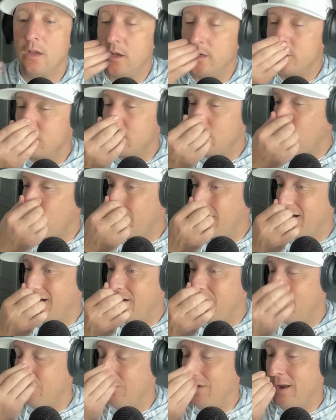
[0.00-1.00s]

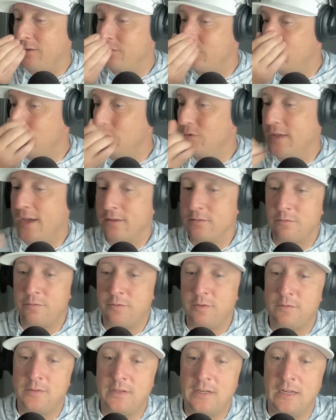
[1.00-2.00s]
somewhere around
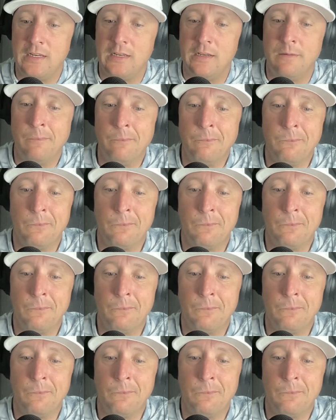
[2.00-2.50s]
2015,